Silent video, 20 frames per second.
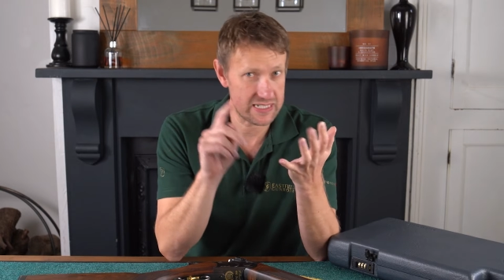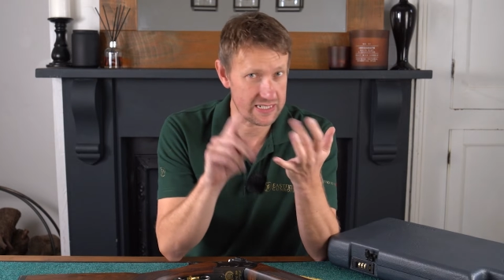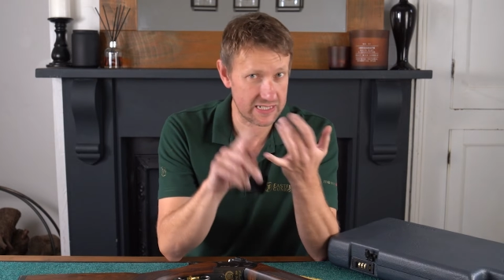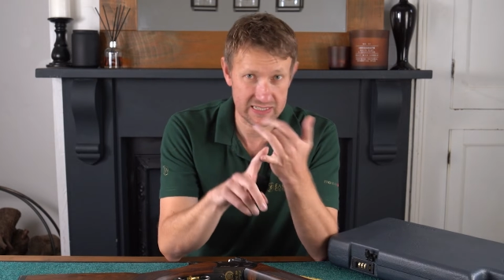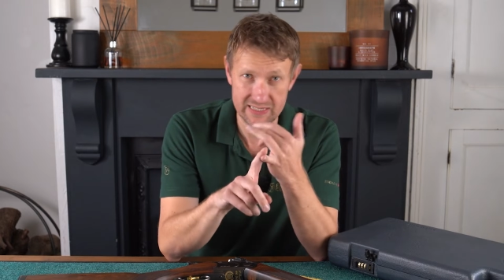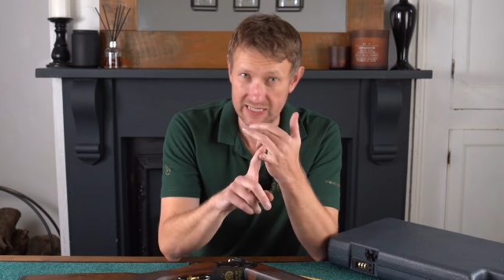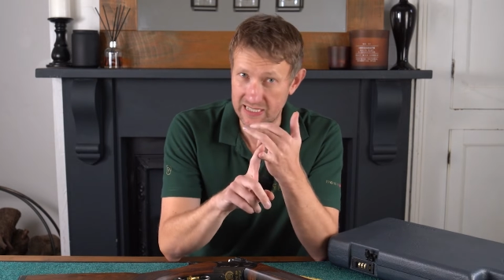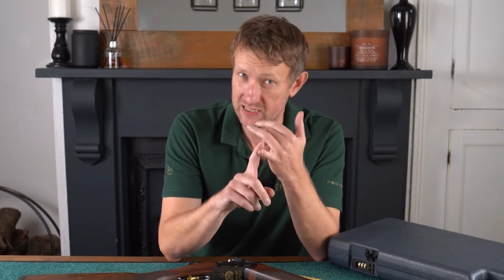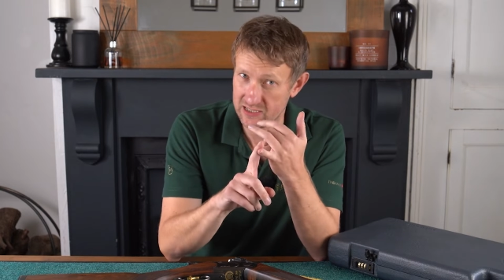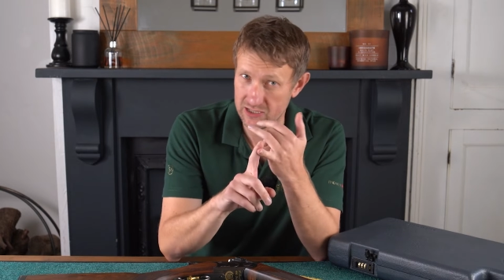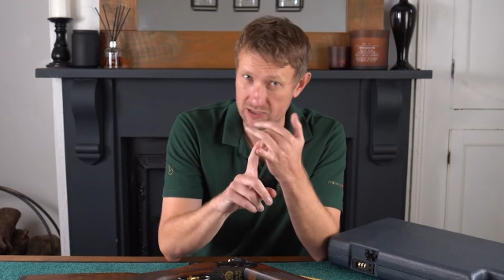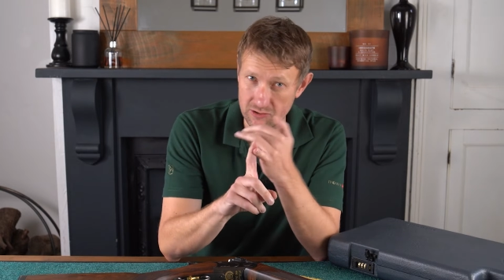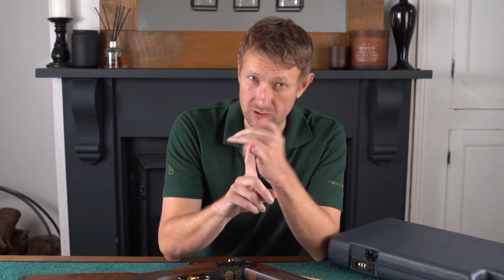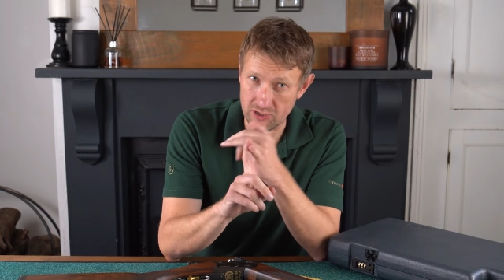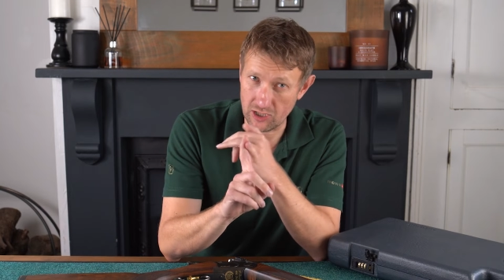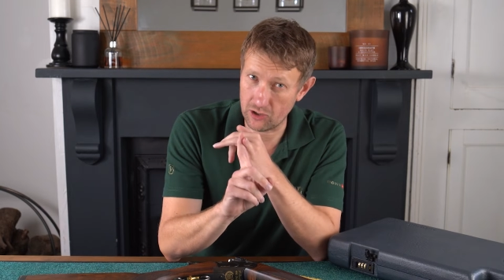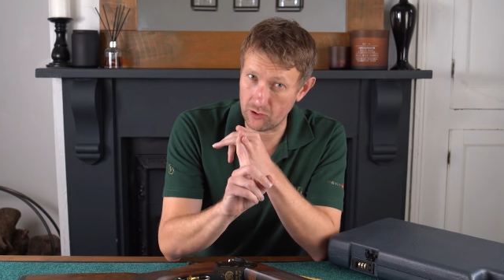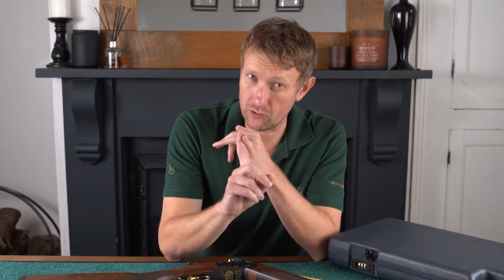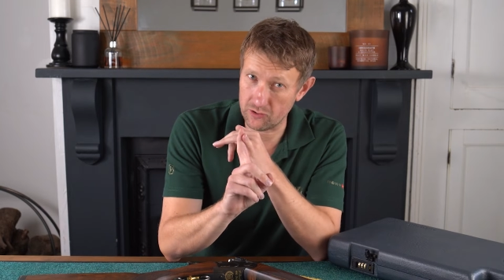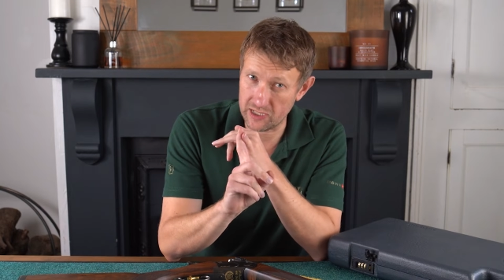682
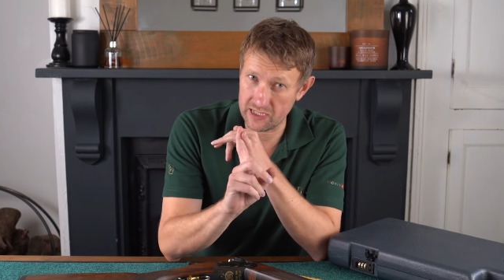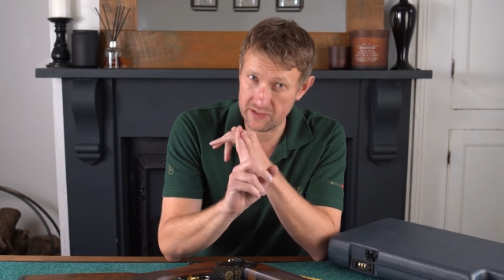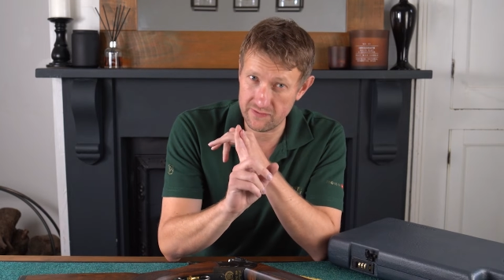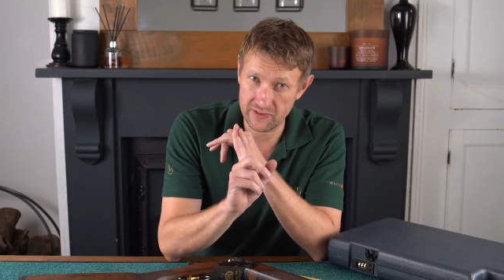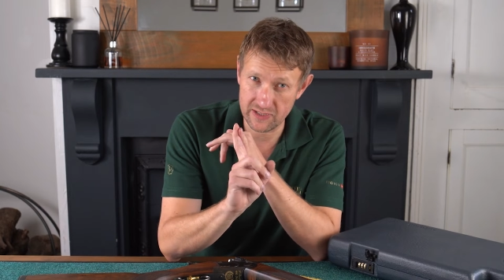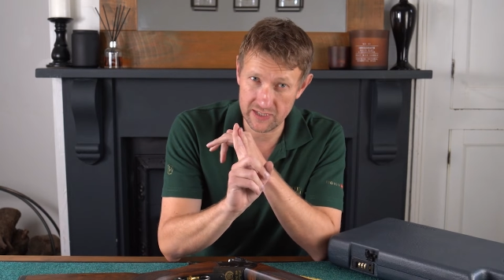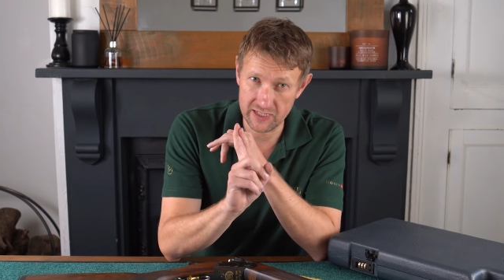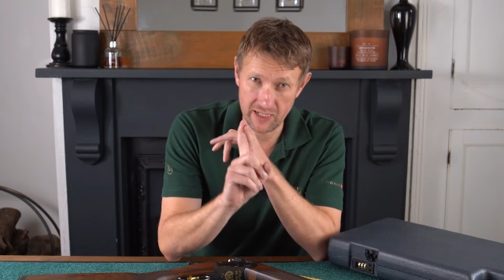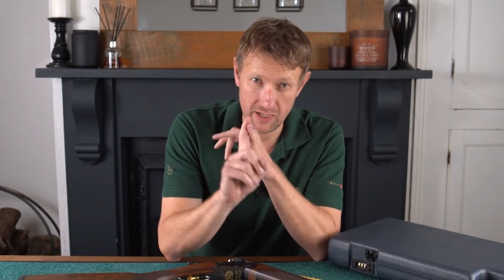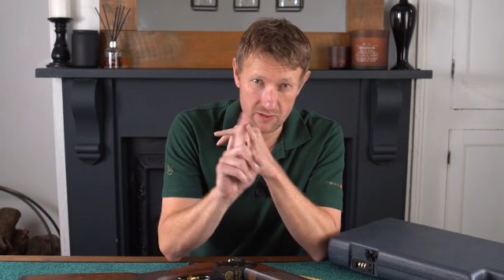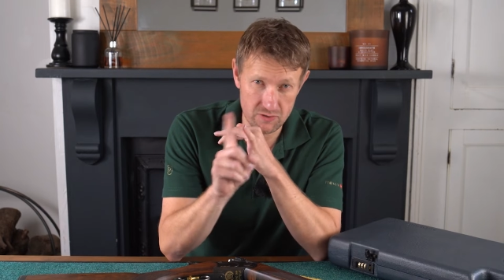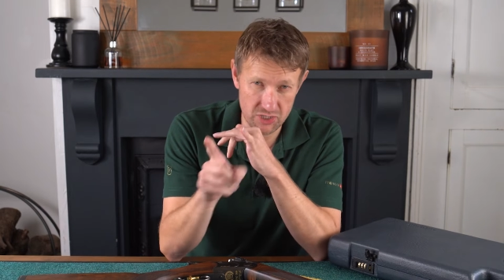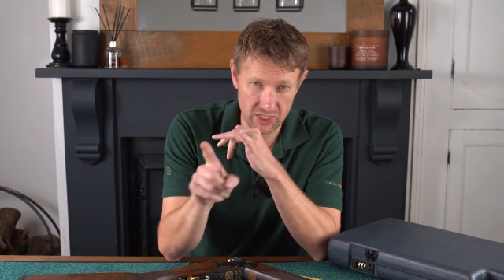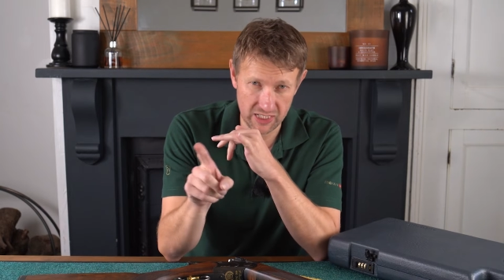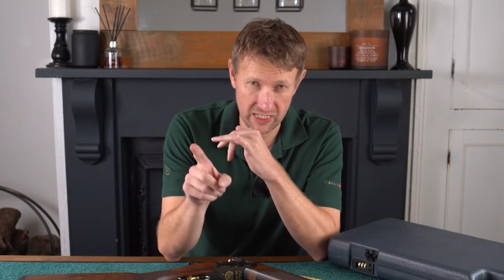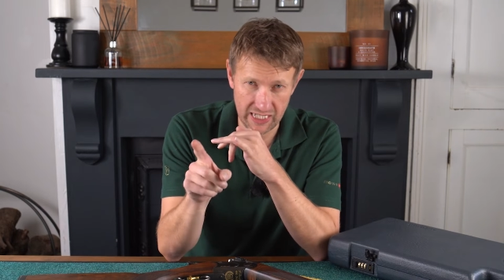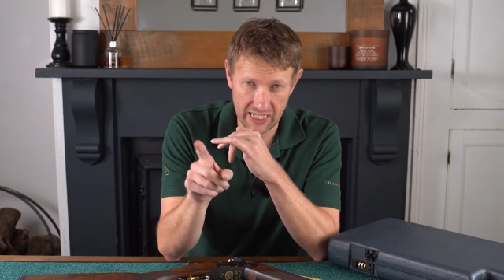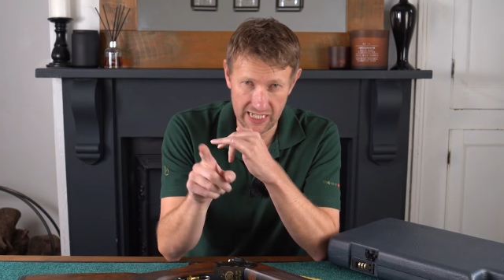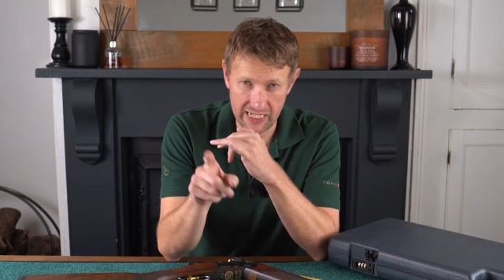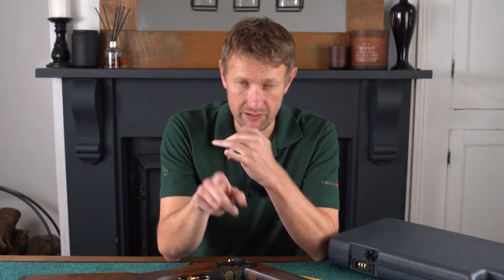Goldie video,
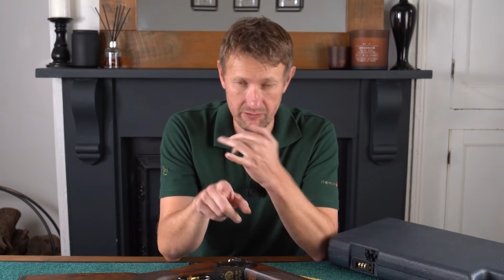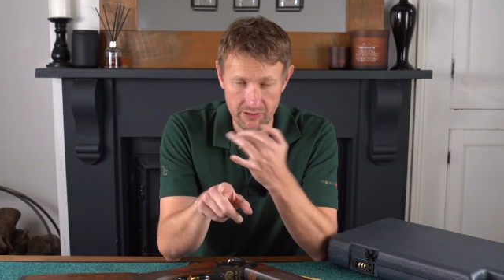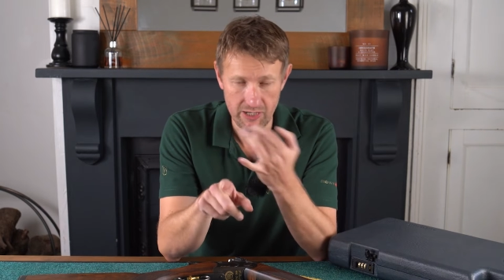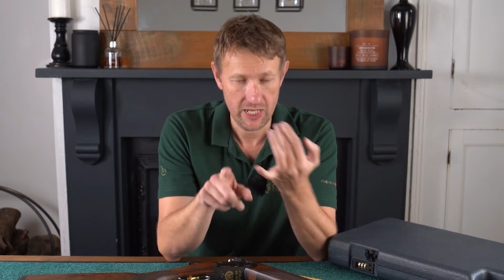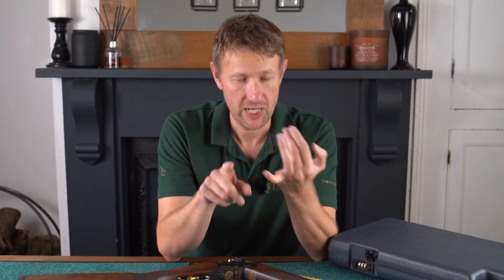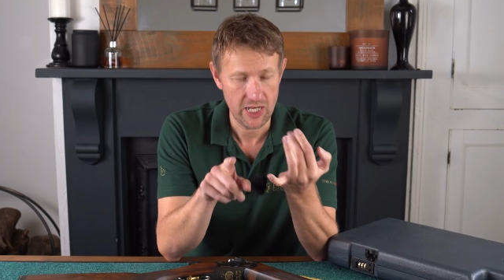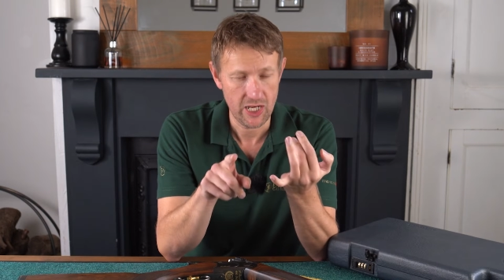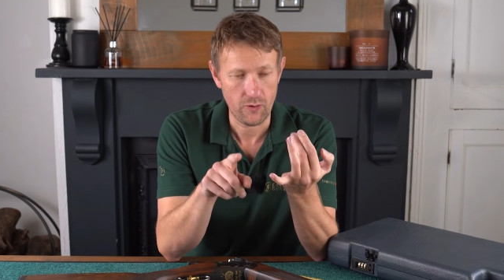check it out.